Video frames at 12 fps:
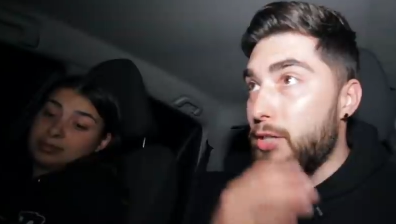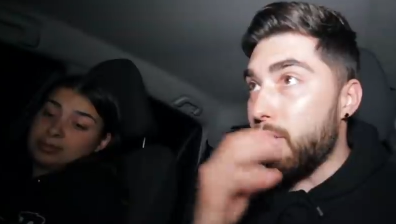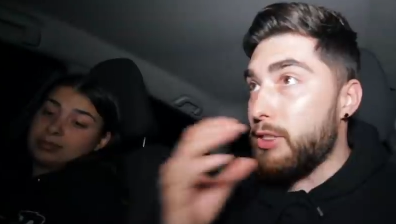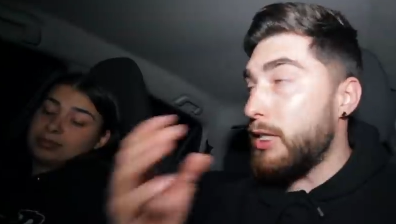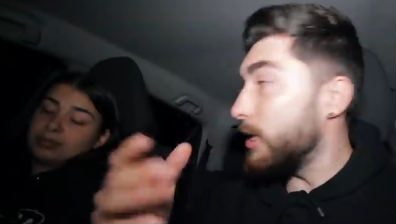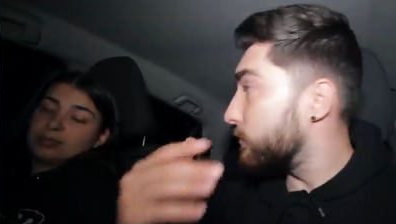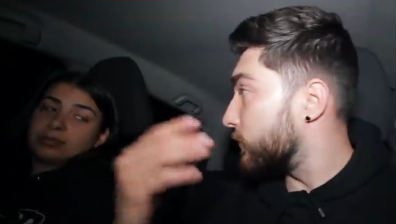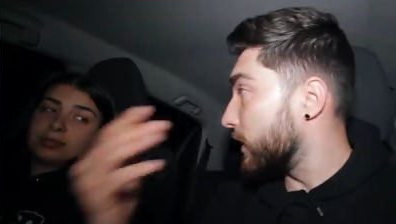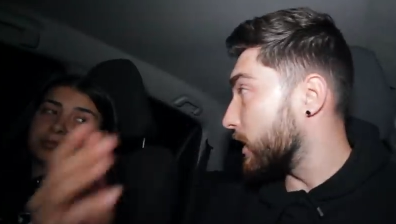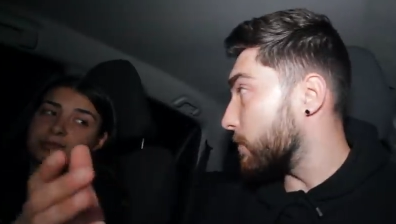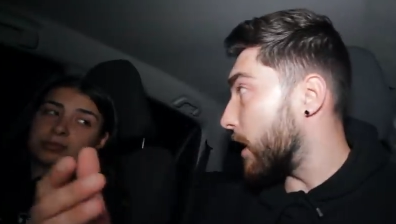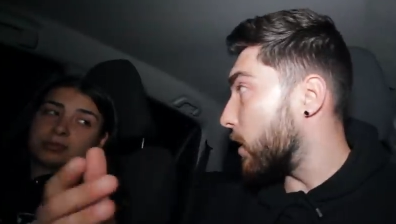Speaker 1: I just keep
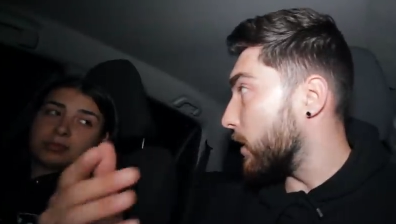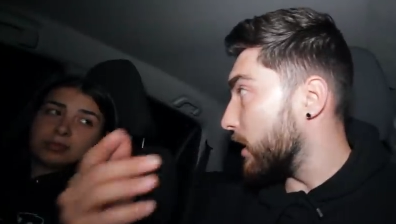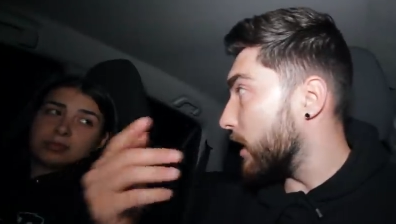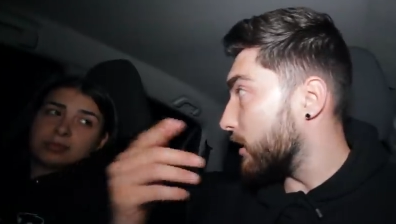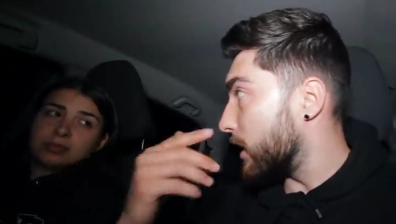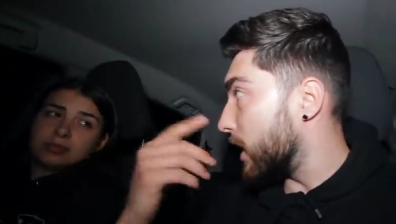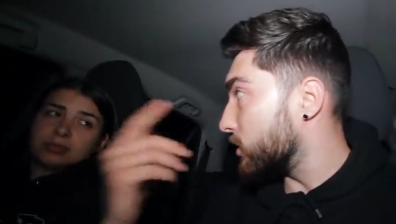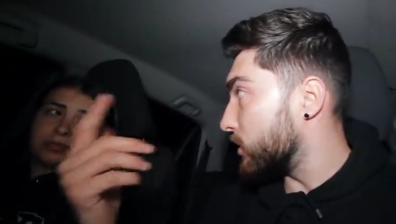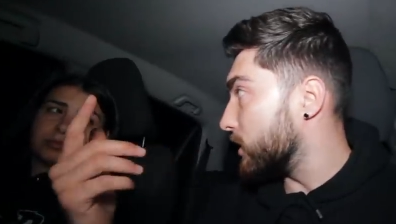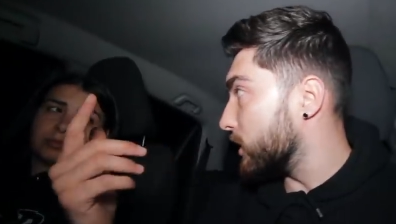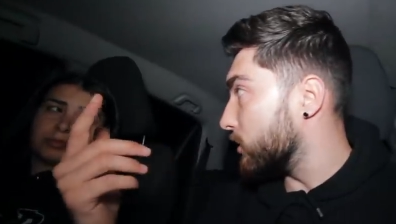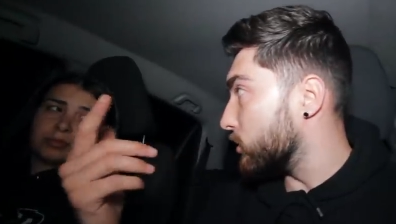thinking about it and
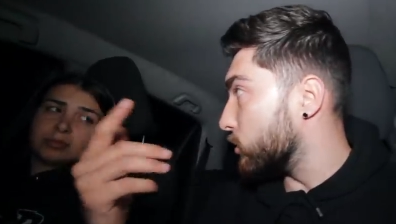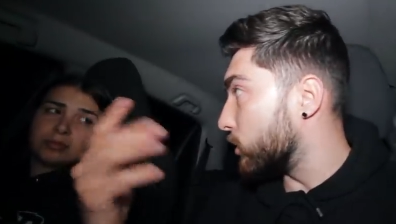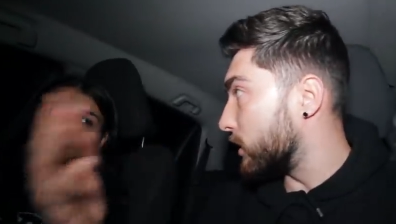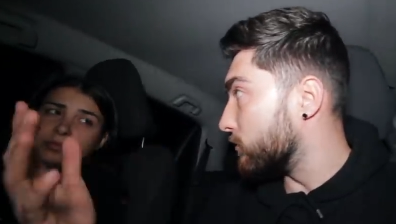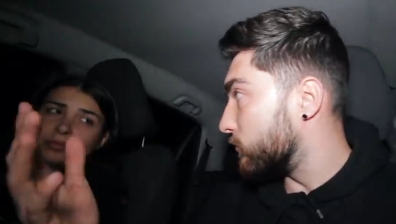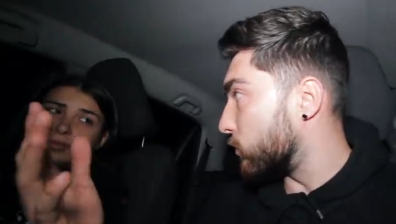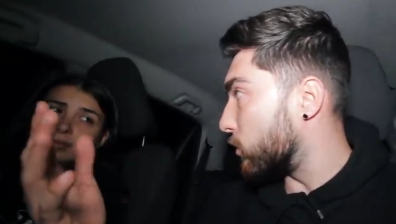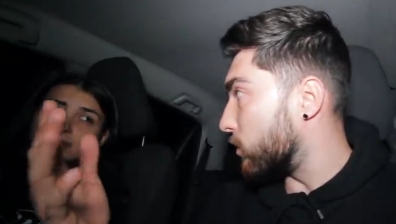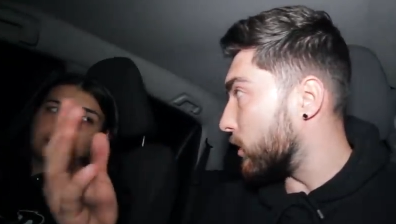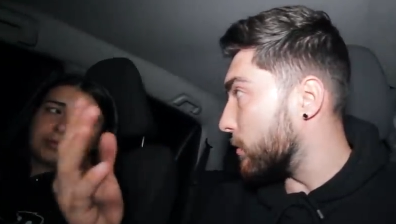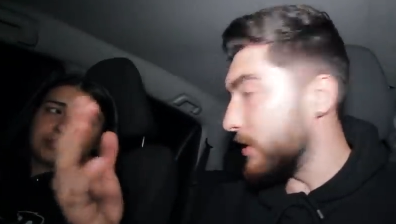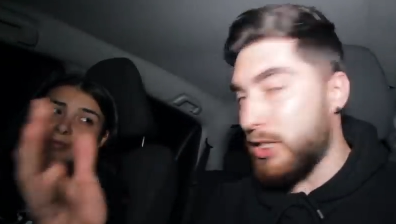actually looking
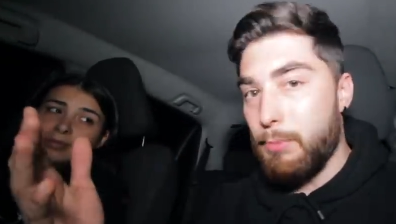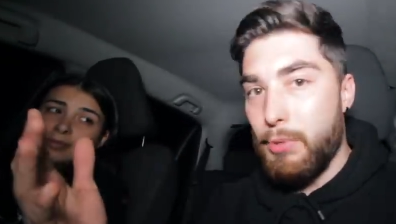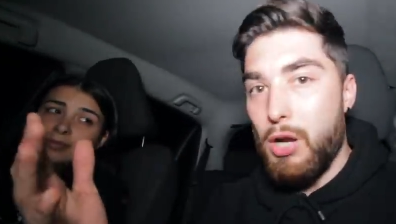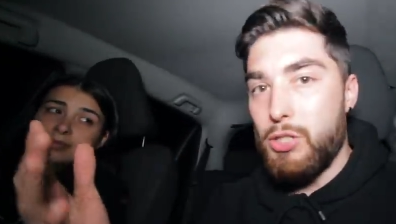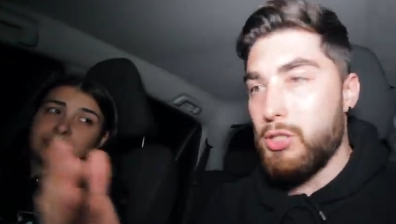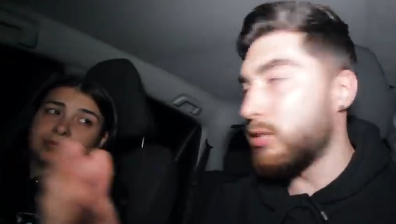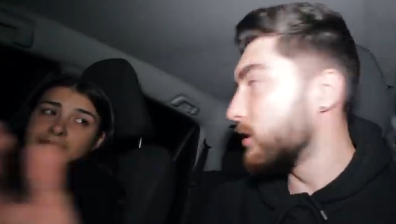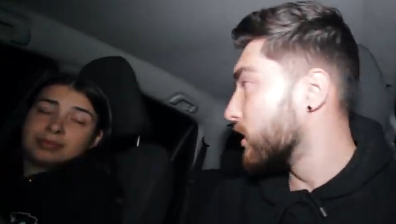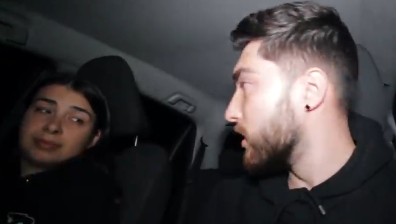for a missing person.